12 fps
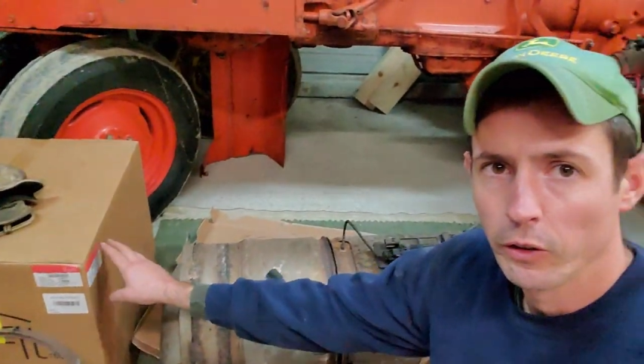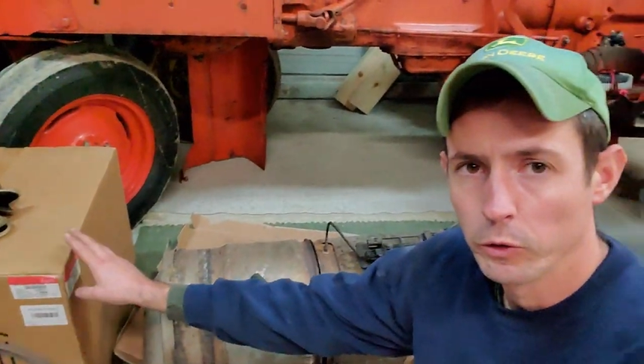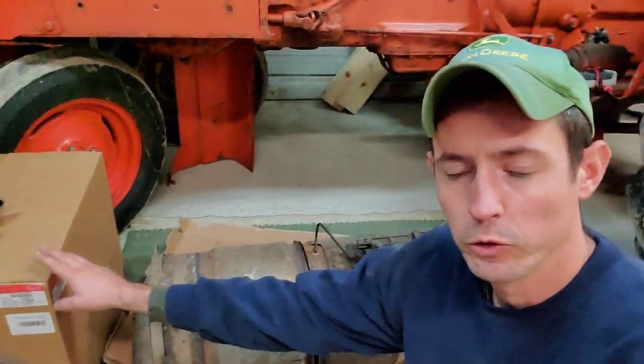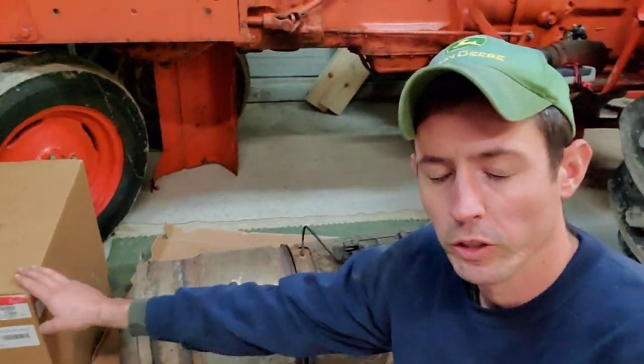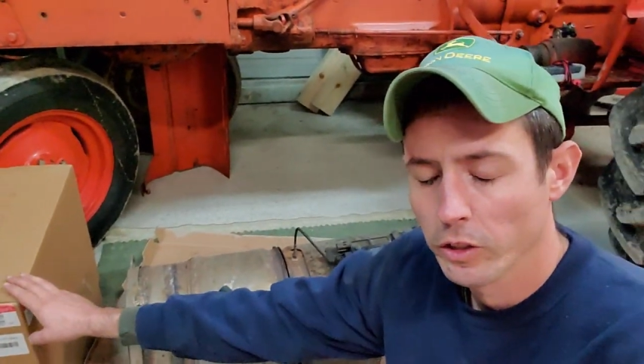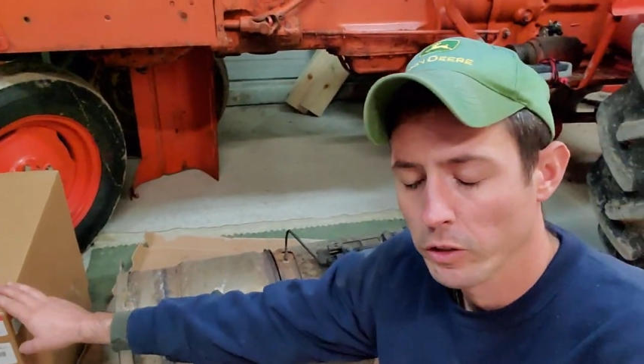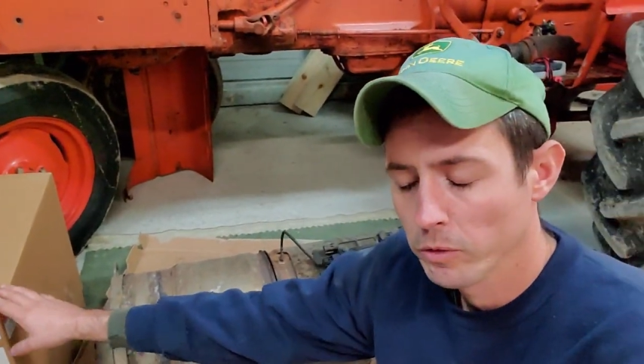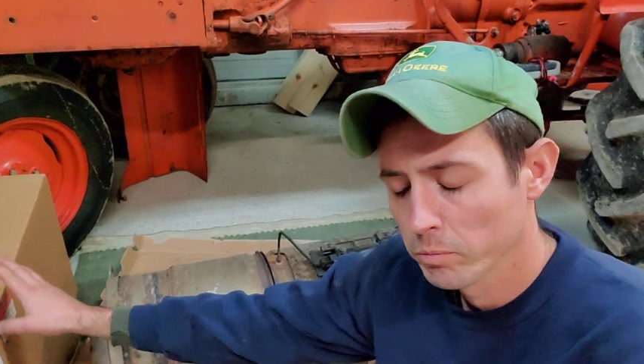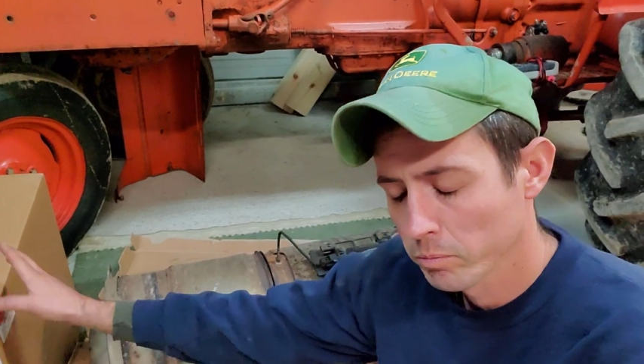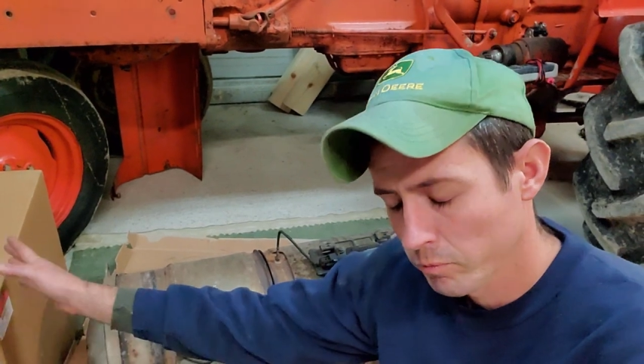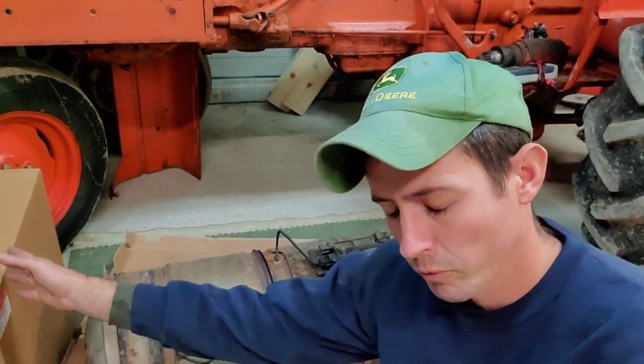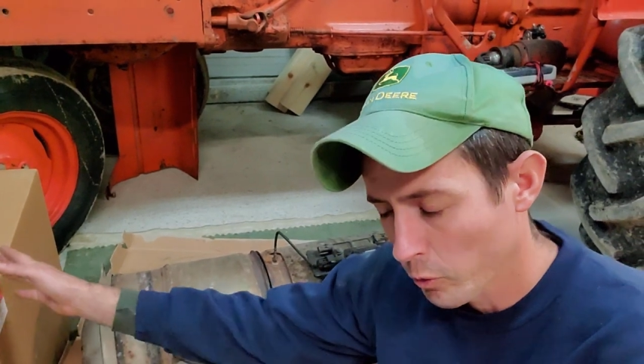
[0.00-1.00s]
new center
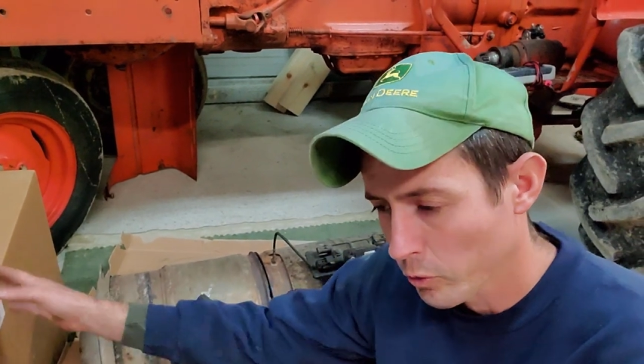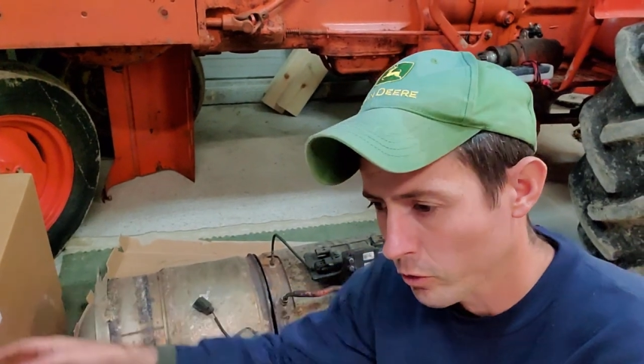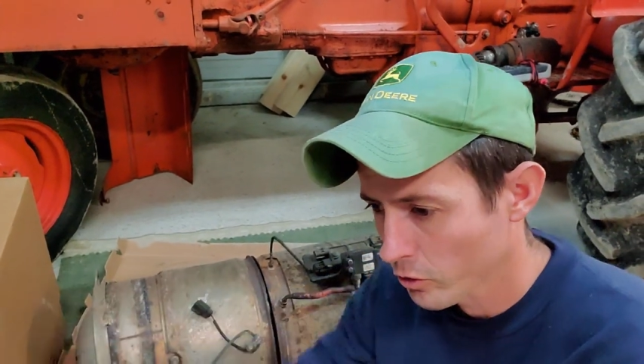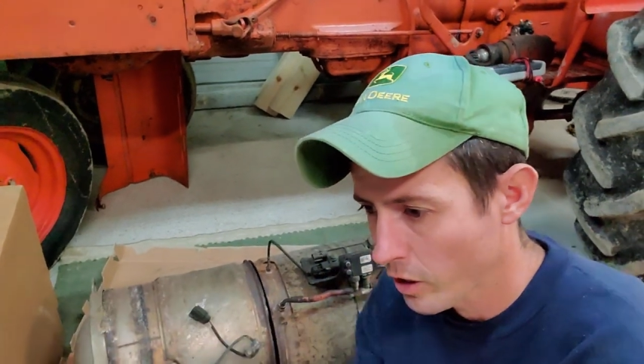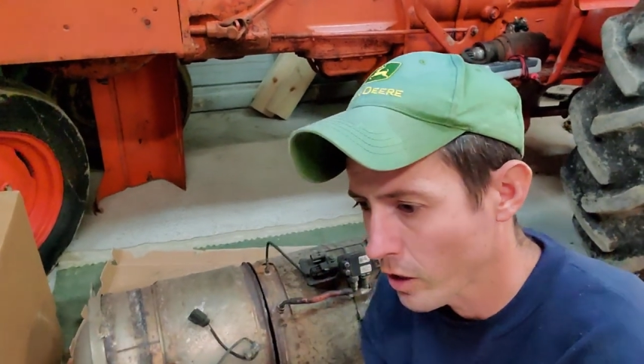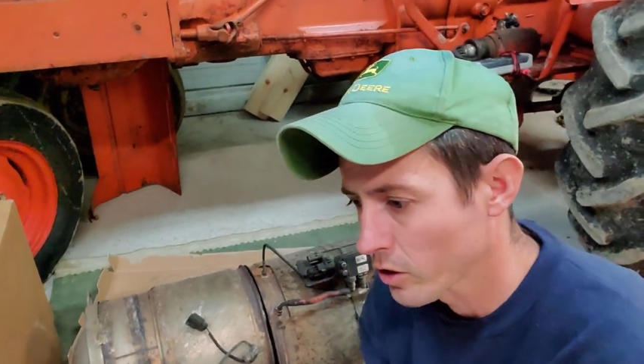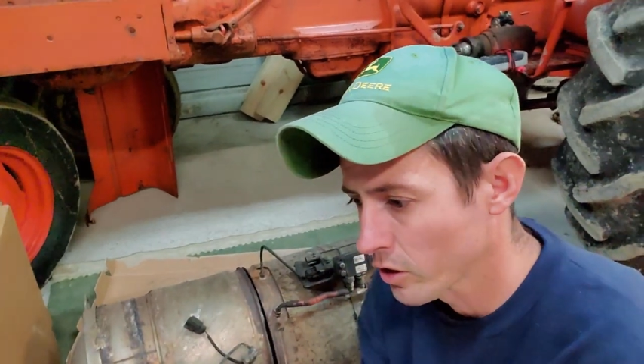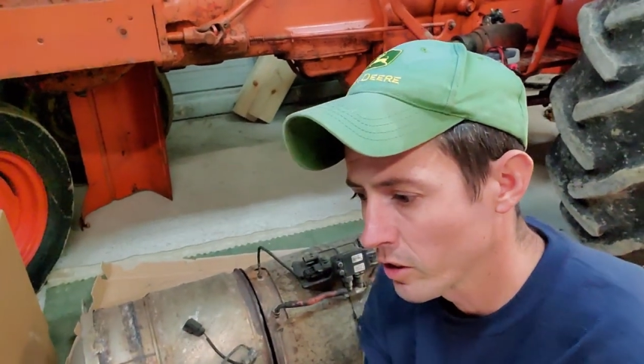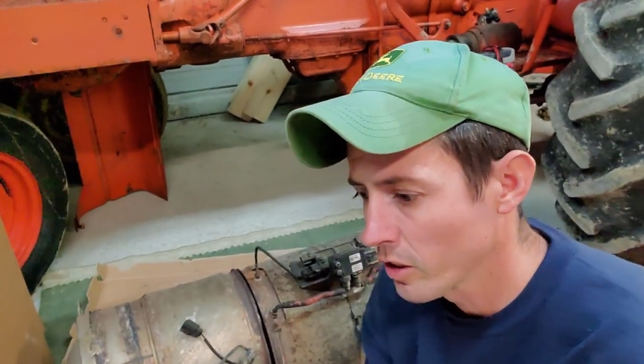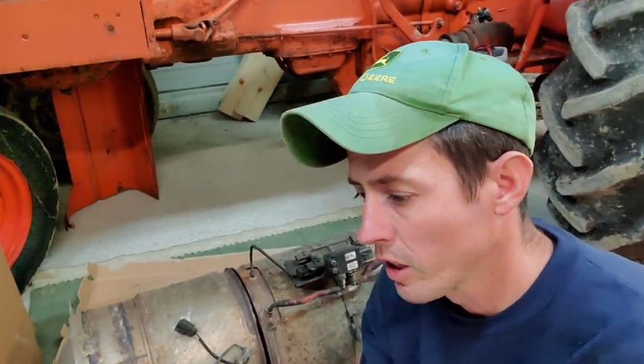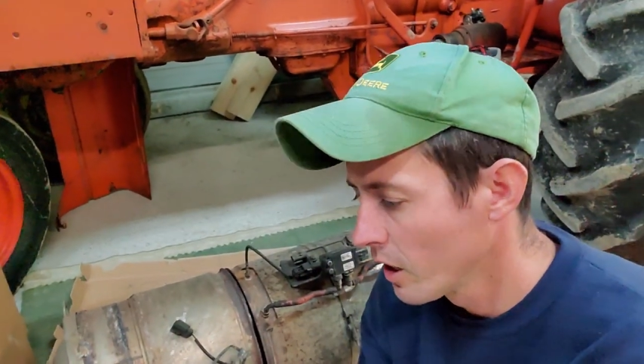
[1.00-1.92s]
filter section,